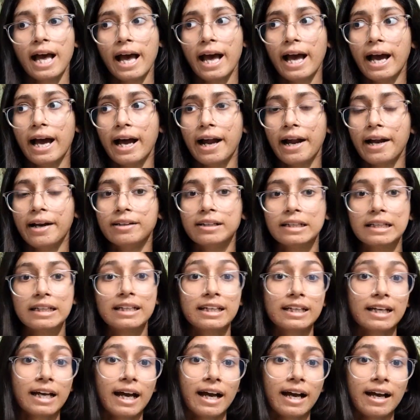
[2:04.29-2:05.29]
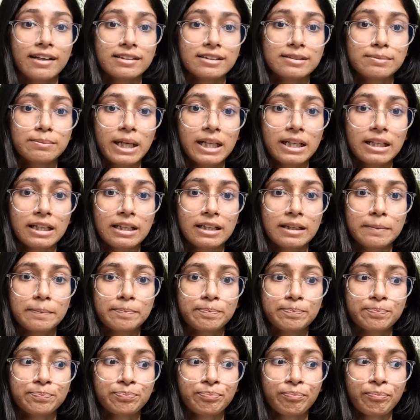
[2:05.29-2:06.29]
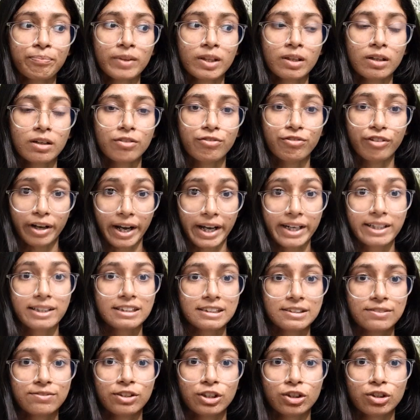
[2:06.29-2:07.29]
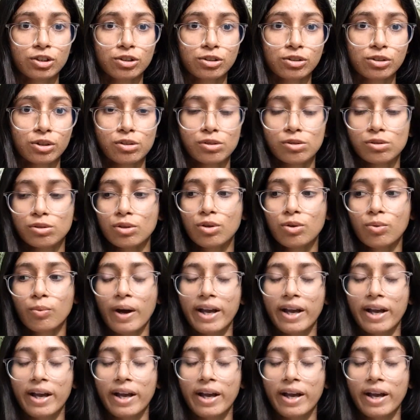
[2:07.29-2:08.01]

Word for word: and he has many varieties videos also.